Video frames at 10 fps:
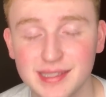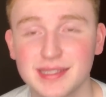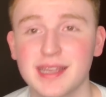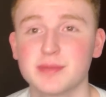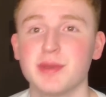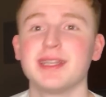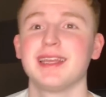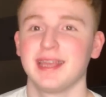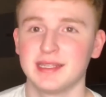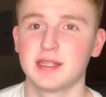this has
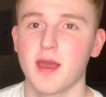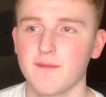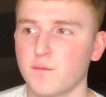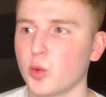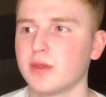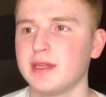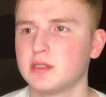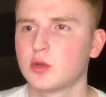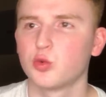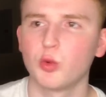been it for
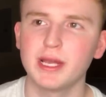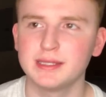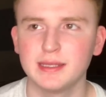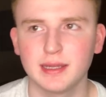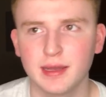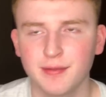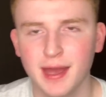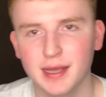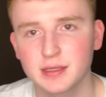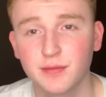these crazy life
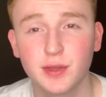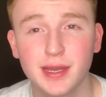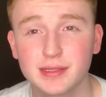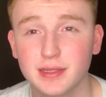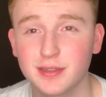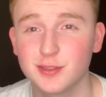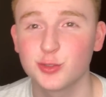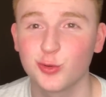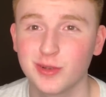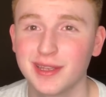hacks. If you guys did
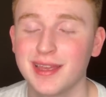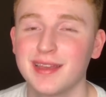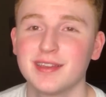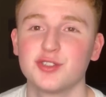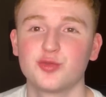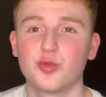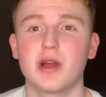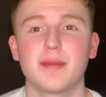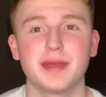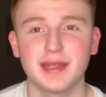enjoy,
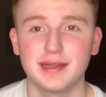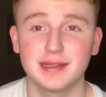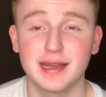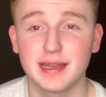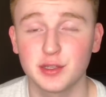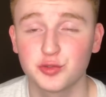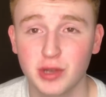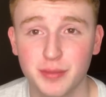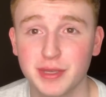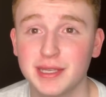drop a like,
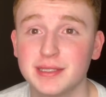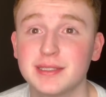drop a